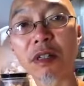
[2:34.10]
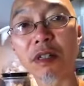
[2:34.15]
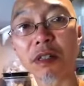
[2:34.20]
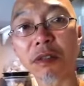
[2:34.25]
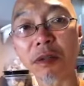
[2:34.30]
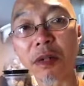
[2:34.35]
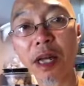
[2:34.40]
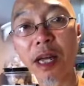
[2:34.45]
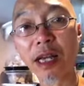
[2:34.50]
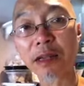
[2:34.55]

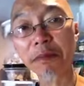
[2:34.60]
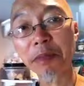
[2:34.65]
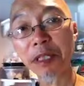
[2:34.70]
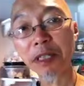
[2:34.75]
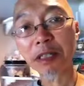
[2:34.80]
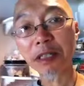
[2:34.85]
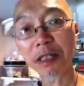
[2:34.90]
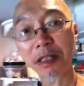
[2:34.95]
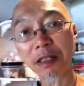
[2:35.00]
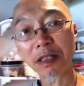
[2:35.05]
So what
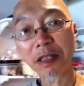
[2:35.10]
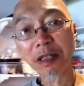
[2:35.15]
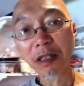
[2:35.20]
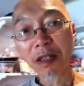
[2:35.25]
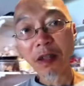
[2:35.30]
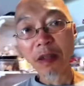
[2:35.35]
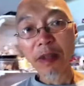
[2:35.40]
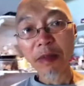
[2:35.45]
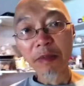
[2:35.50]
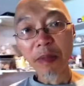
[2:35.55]
happens is
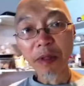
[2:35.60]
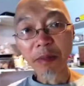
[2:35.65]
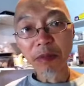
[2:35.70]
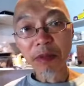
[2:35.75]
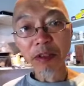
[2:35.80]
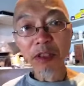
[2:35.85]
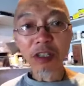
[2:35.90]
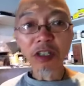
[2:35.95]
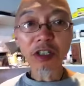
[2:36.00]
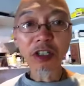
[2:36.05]

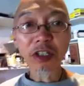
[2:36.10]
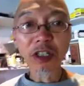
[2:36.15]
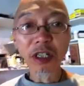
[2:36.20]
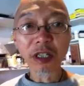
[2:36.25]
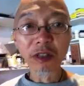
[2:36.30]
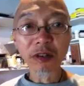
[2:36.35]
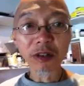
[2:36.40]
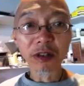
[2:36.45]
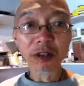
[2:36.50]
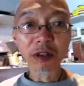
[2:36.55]
people just
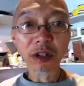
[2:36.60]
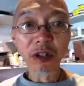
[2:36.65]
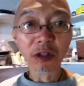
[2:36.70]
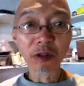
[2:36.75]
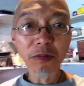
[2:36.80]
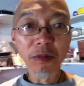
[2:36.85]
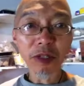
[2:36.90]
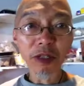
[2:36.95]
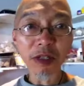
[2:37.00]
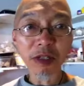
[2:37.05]
share the
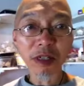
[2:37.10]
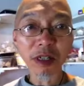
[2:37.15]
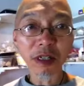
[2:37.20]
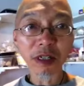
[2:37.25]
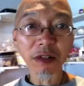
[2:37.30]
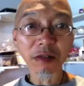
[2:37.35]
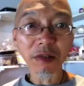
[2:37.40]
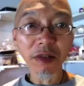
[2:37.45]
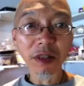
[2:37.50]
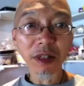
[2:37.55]
SCOBYs
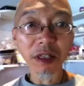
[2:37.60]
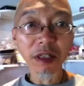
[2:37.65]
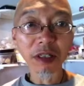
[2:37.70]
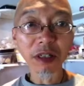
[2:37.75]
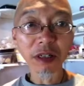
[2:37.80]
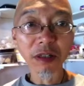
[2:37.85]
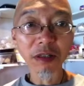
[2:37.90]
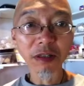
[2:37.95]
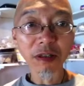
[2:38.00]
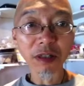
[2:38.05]
with each
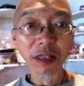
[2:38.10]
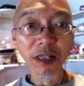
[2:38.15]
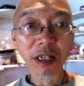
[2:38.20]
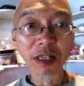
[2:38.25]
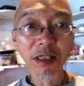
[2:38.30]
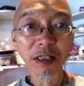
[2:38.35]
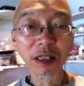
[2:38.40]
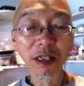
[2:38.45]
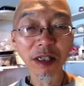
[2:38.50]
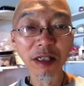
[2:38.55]
other, and
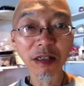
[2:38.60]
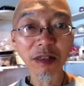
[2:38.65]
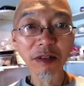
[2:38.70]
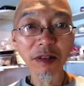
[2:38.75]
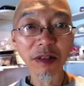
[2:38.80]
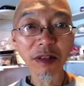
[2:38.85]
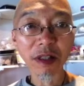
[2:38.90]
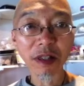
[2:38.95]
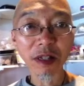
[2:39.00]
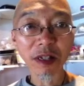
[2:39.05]
that's kind of
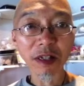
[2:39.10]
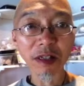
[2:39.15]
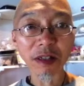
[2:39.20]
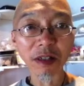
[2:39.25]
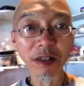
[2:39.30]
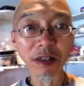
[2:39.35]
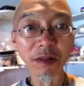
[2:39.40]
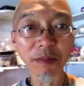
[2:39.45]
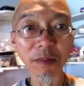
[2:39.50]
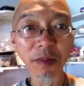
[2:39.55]
the thing,
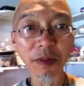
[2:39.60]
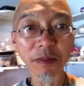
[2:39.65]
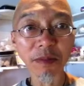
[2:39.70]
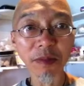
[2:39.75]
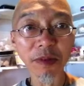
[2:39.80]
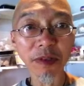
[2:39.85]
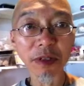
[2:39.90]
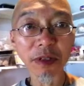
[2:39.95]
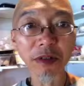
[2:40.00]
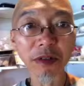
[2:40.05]

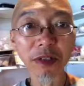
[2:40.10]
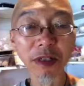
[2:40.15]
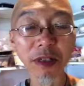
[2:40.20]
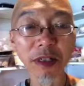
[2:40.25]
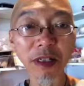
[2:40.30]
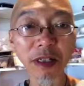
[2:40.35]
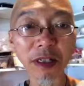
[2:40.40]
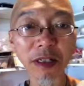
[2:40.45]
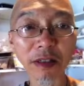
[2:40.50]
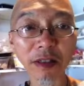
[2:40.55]
So it's
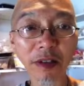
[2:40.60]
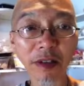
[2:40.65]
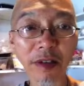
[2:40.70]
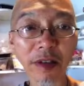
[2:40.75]
like